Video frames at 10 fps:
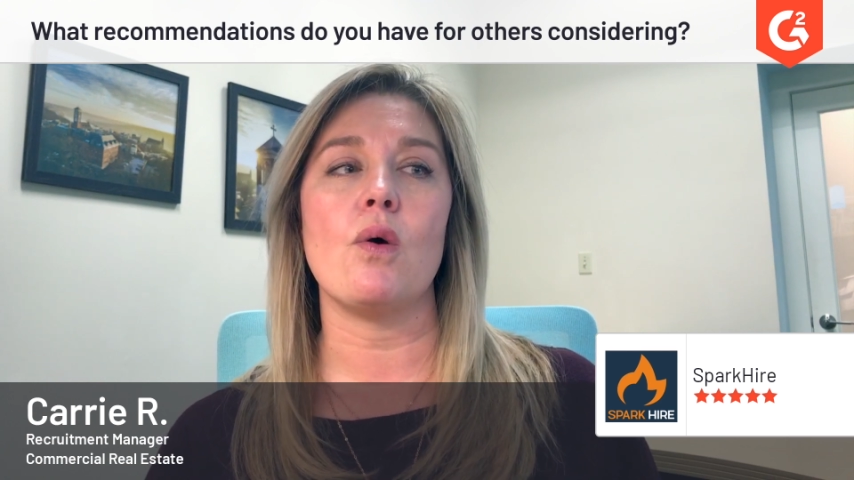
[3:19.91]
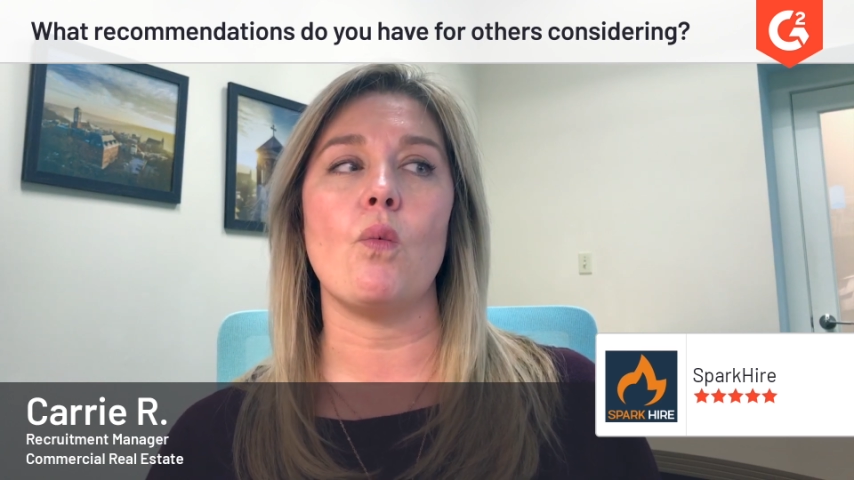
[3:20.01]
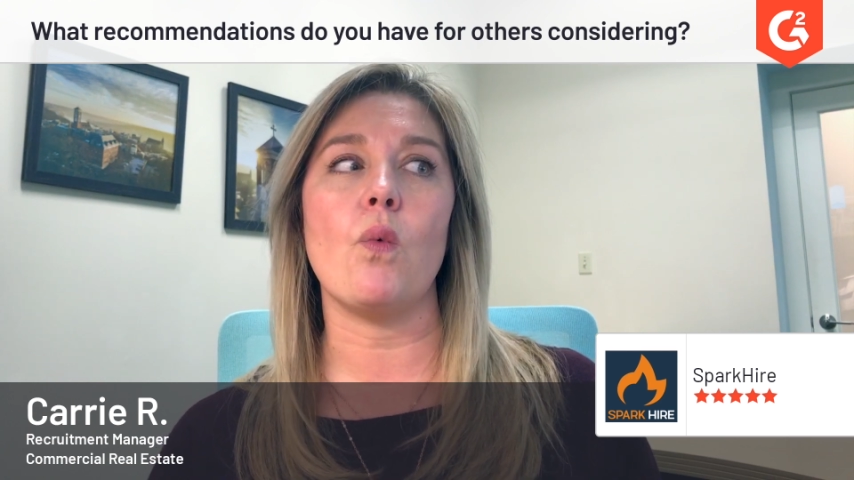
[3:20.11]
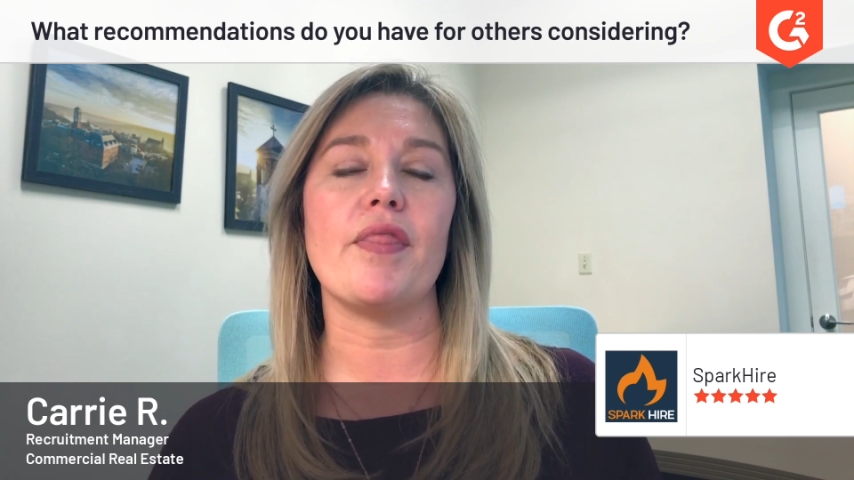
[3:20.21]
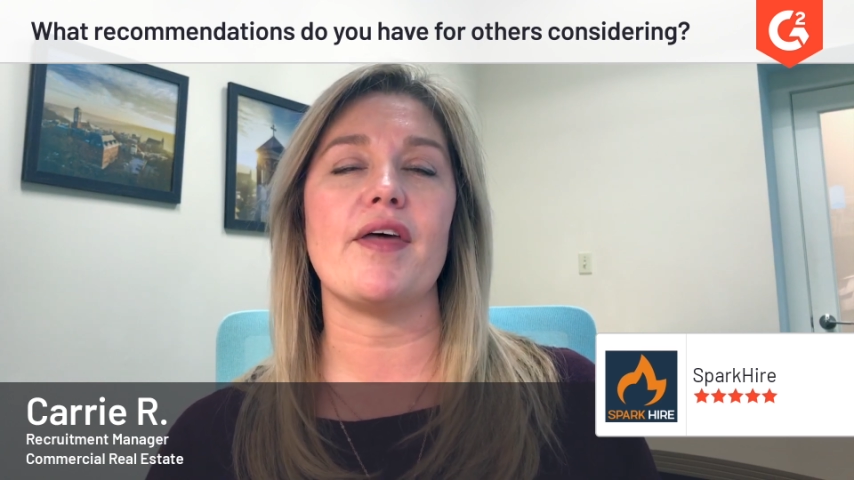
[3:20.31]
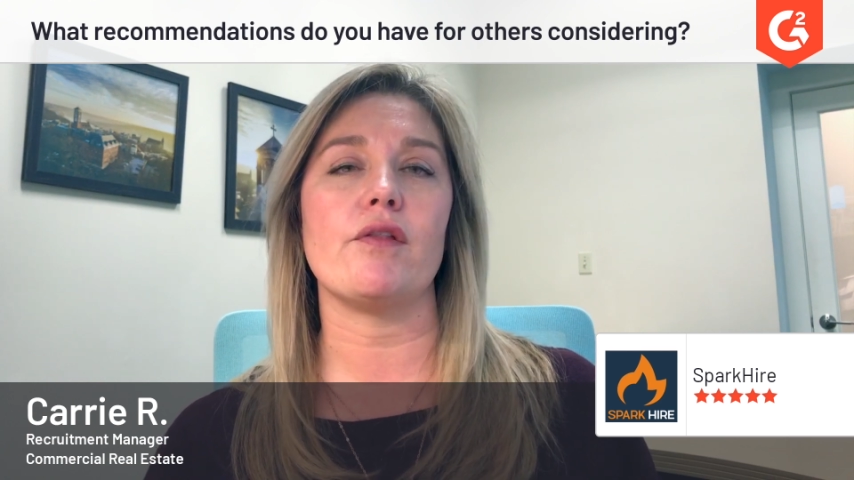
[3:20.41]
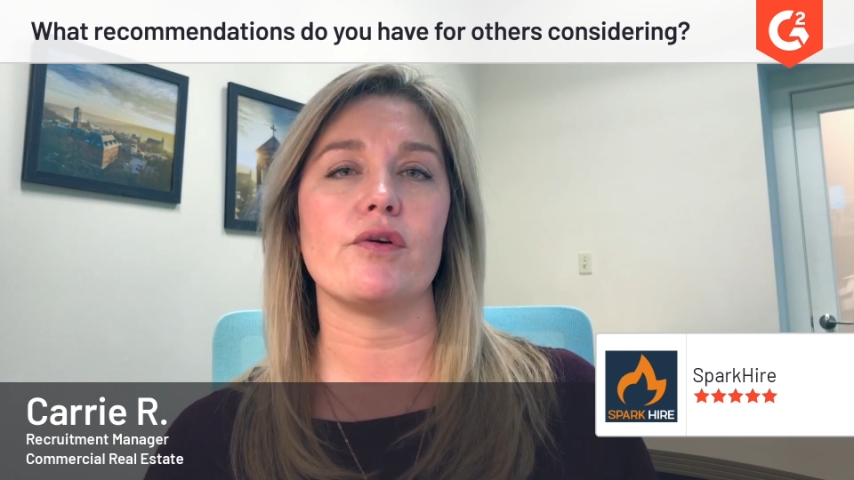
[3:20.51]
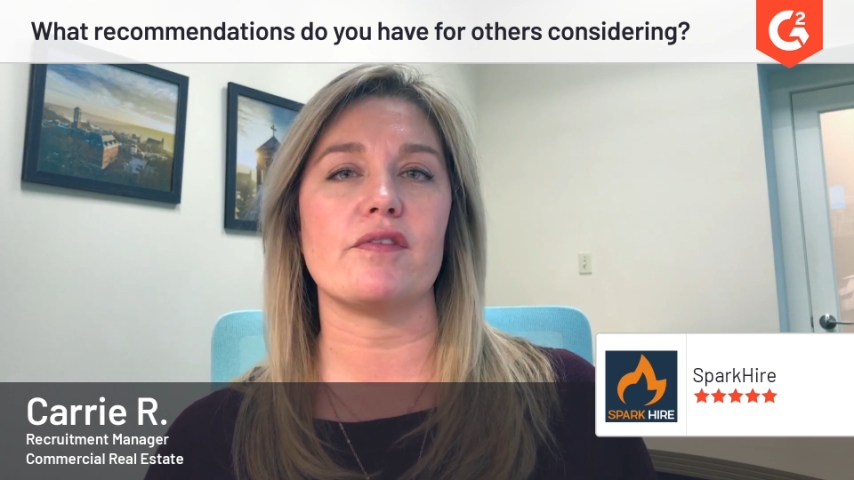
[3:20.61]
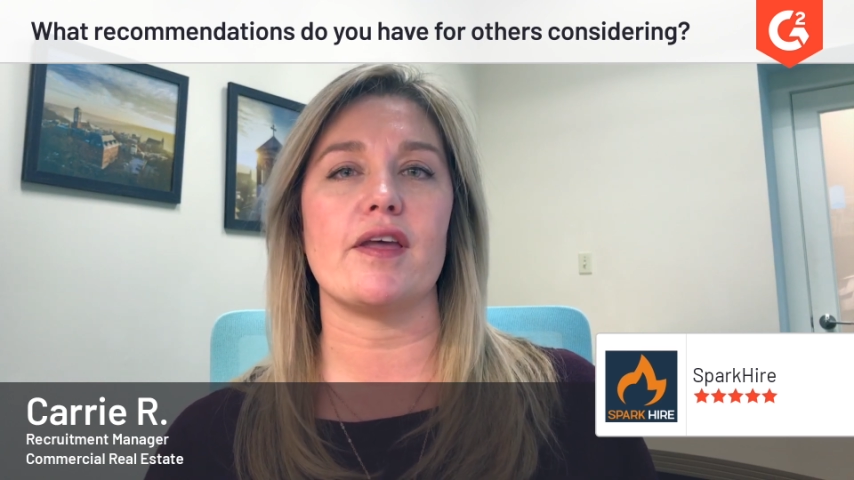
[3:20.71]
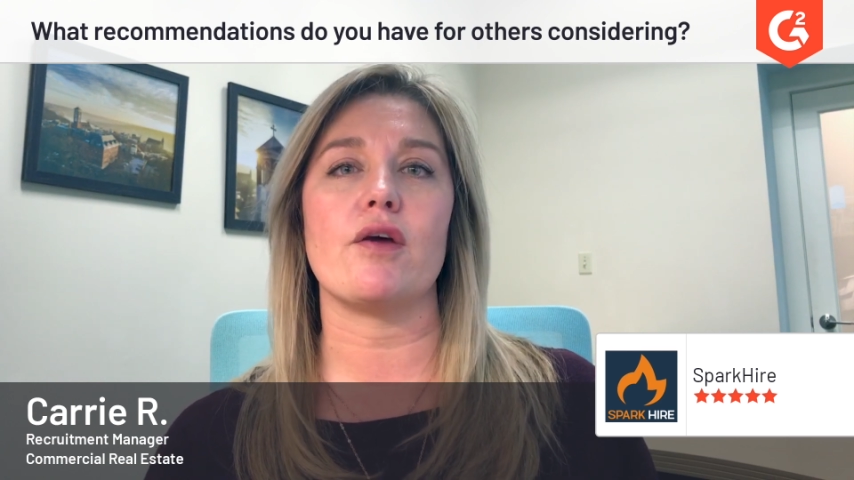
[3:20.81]
what that
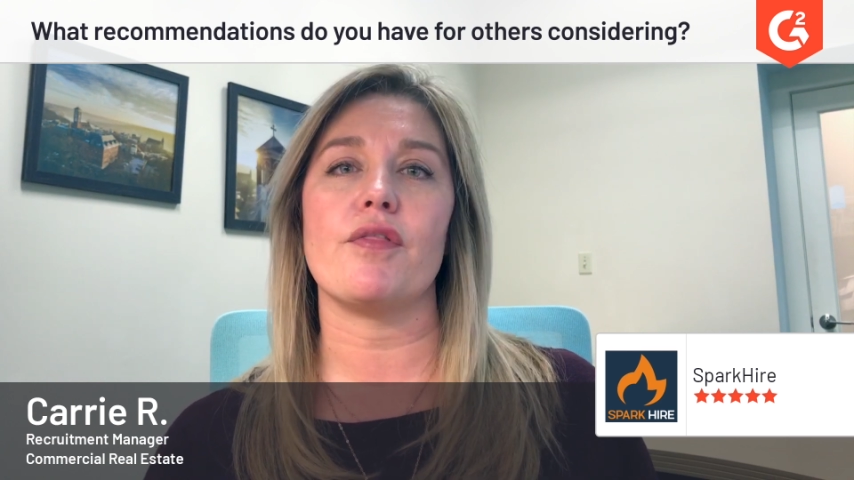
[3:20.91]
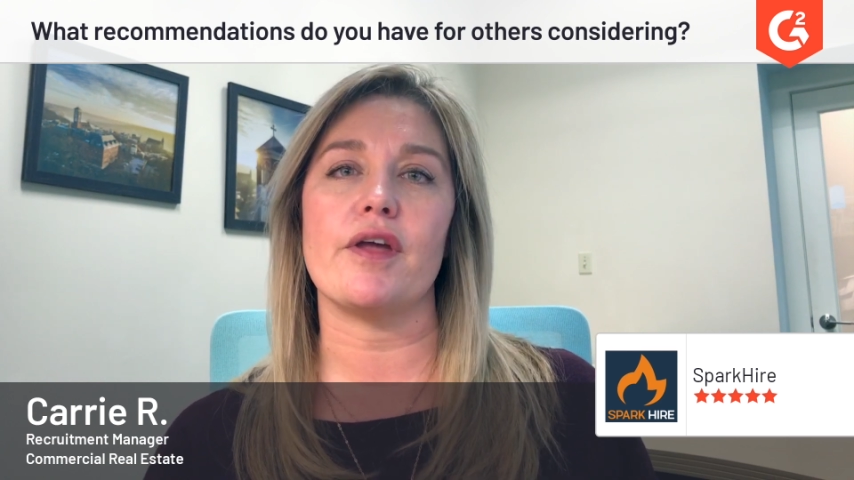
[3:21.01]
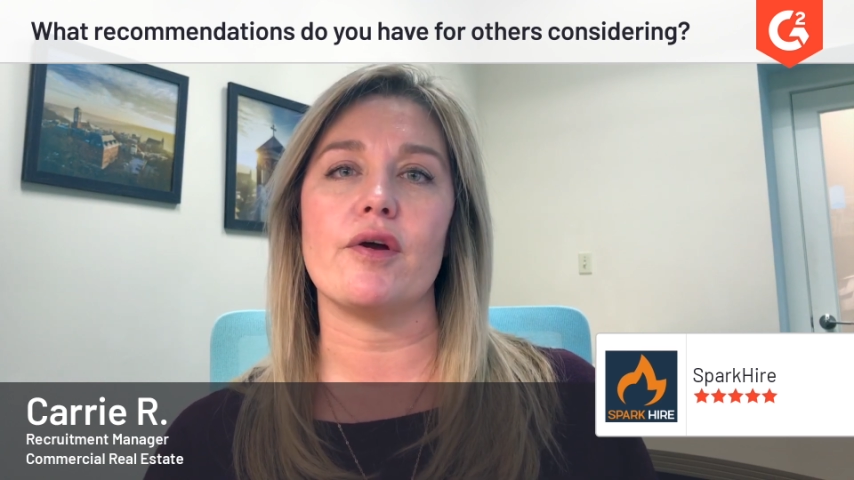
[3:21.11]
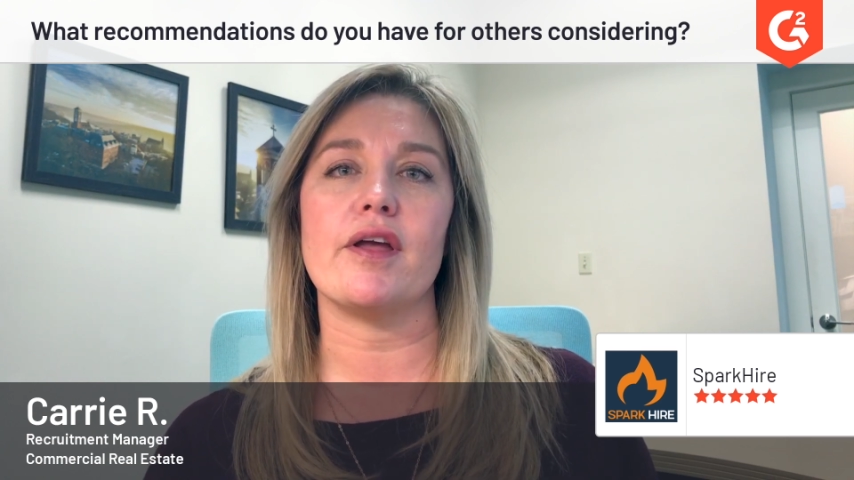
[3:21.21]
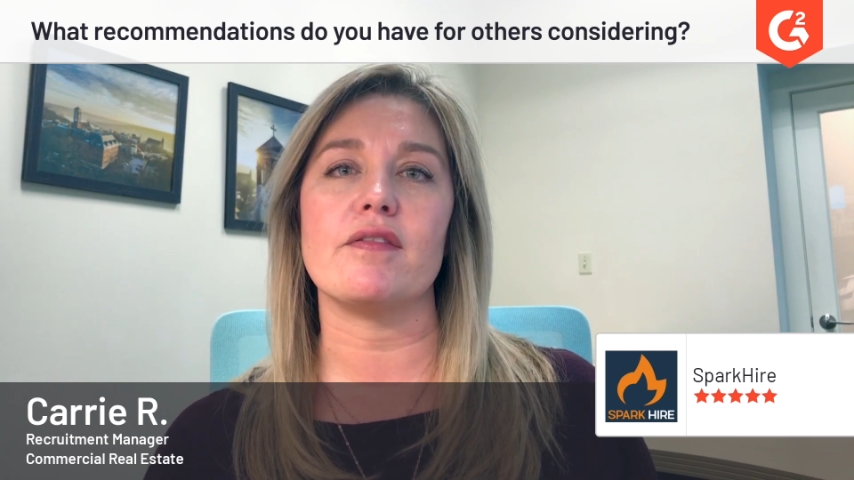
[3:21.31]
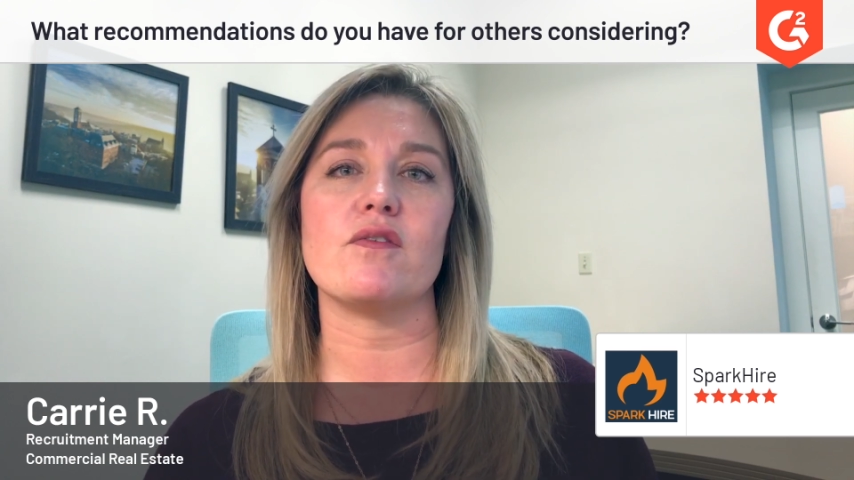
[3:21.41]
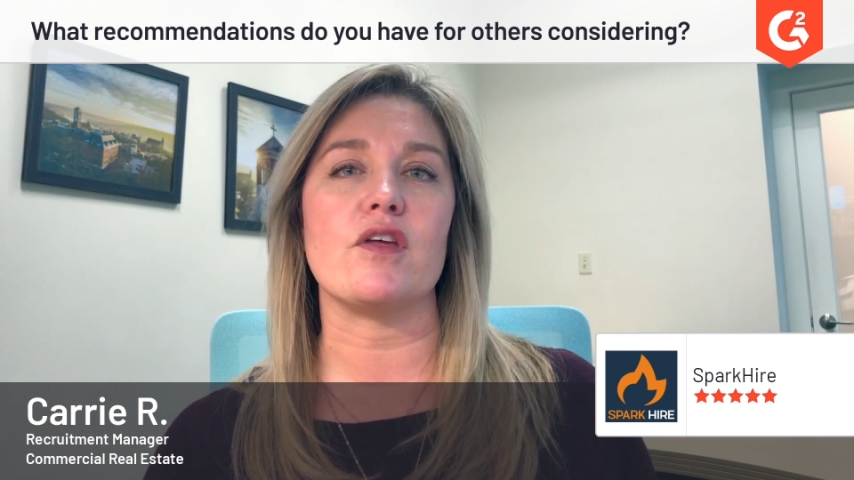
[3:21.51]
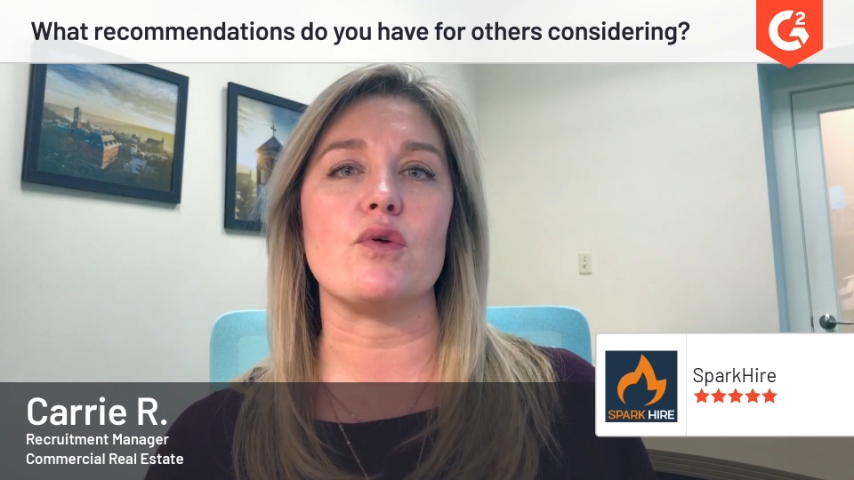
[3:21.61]
looks like on their end so that